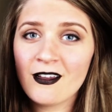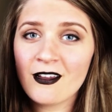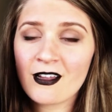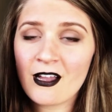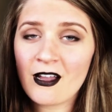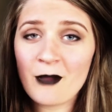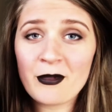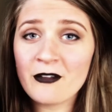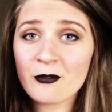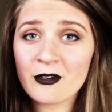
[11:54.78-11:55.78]
a
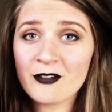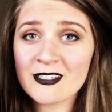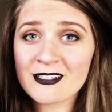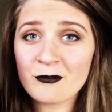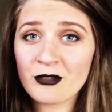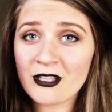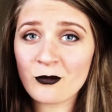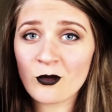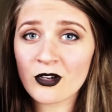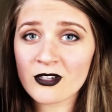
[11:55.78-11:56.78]
copy of one of his complete
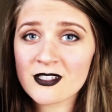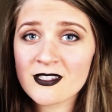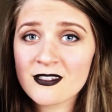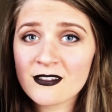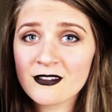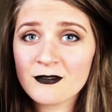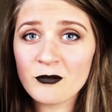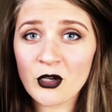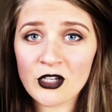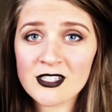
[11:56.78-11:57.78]

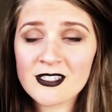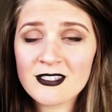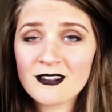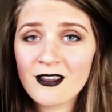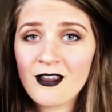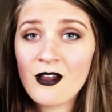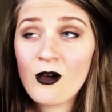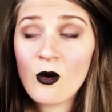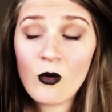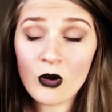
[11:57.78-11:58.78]
books,
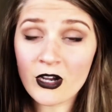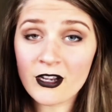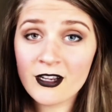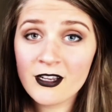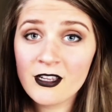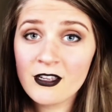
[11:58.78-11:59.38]
or